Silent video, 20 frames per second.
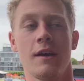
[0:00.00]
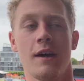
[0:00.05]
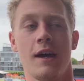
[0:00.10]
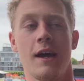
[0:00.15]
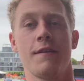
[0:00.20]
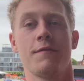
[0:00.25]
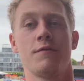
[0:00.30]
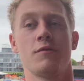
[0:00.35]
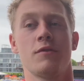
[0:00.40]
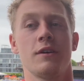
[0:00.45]

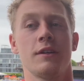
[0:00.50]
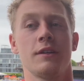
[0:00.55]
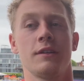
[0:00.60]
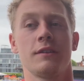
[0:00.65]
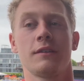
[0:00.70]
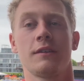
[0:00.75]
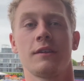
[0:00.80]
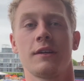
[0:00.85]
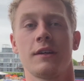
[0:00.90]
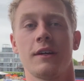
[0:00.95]

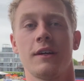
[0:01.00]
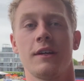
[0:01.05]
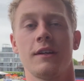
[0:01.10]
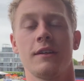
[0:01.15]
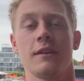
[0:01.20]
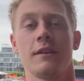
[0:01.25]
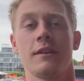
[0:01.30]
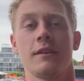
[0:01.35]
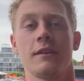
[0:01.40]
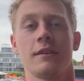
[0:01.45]
Everyone
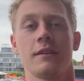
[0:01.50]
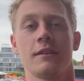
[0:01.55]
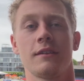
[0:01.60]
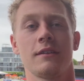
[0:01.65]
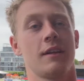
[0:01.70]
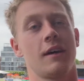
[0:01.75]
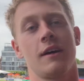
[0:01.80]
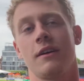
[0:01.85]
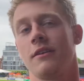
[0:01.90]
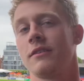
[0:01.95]
can.
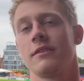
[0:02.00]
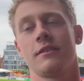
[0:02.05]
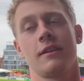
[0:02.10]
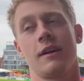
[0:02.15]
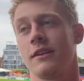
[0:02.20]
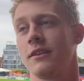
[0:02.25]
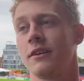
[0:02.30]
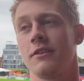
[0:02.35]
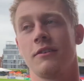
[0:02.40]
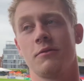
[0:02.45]
No,
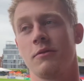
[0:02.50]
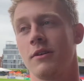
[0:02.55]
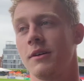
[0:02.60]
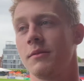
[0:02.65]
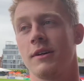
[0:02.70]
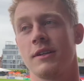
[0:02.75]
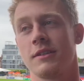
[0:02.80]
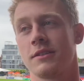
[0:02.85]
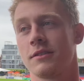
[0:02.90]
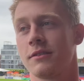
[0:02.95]
I don't know what
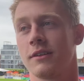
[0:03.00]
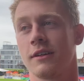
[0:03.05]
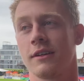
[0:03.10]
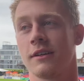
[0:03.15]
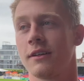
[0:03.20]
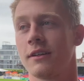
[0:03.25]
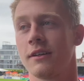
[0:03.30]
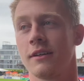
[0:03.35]
I'm answering.